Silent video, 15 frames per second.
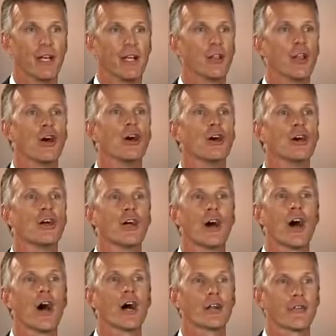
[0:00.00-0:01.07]
Long
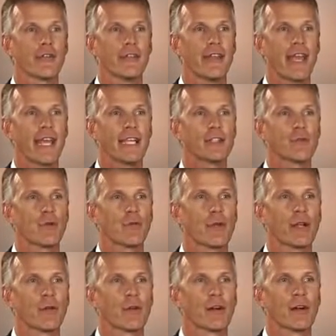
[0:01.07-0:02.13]
gone are the days when
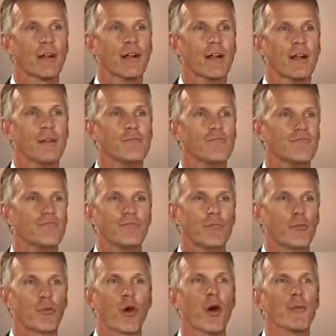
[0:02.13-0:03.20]
we were
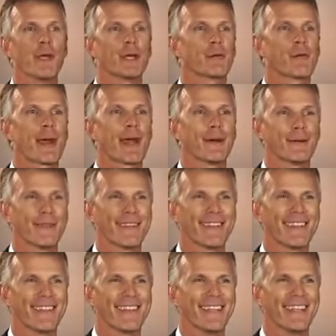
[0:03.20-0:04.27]
roaming around
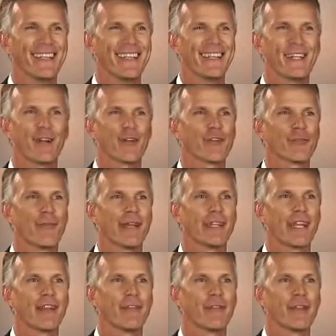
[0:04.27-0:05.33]
in the Earth's
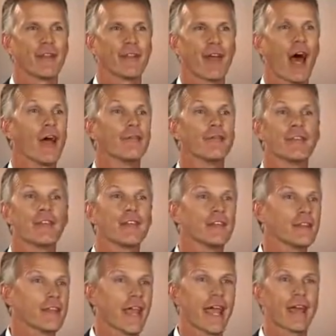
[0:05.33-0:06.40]
magnetic field, hunting
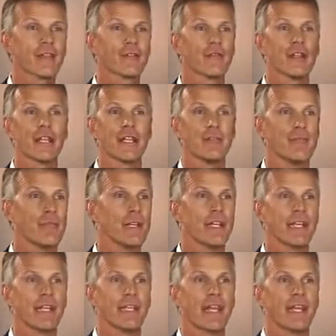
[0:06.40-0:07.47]
and gathering and being
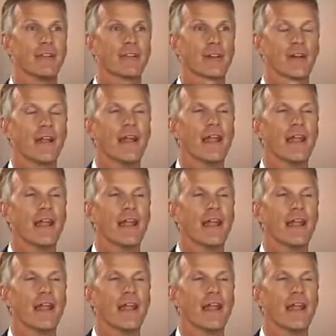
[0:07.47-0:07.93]
in nature.